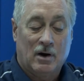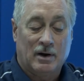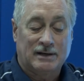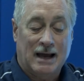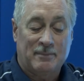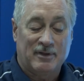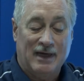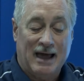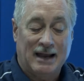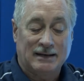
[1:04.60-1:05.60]
On top of
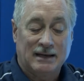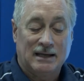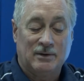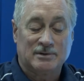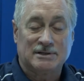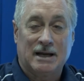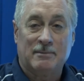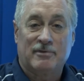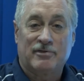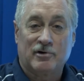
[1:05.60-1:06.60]
that, he was
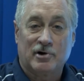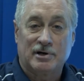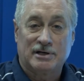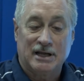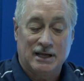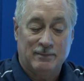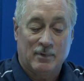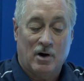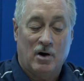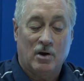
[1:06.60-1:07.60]
named Third Team
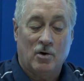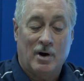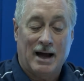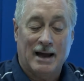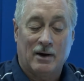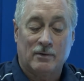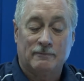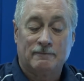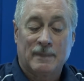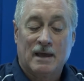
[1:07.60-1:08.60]
All-Ohio.
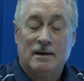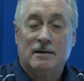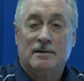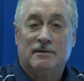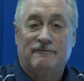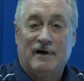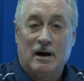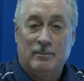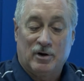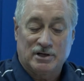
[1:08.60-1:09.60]
The
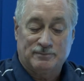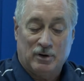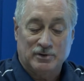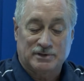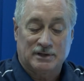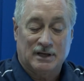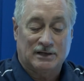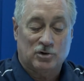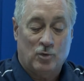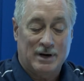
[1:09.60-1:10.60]
Firebirds posted a
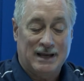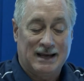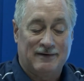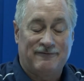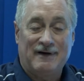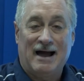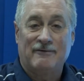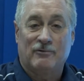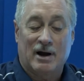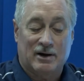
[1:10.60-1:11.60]

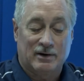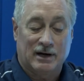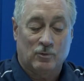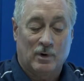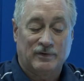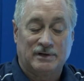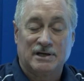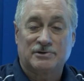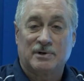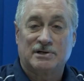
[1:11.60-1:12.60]
20-5 record and won the
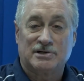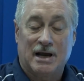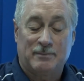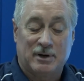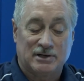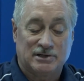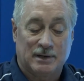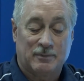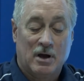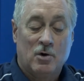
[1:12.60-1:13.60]
district
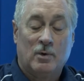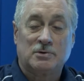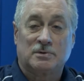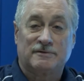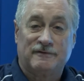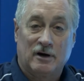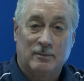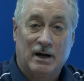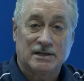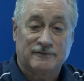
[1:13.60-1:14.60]
championship, which was
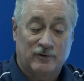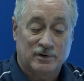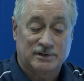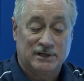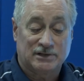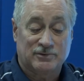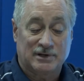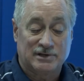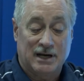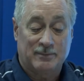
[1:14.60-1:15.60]
Fairmont's first
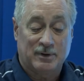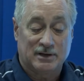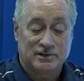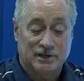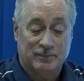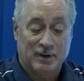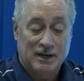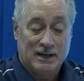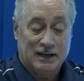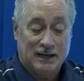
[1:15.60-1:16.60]
district championship
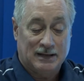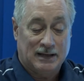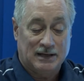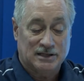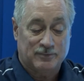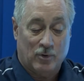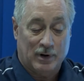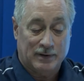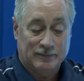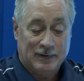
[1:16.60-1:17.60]
in any sport.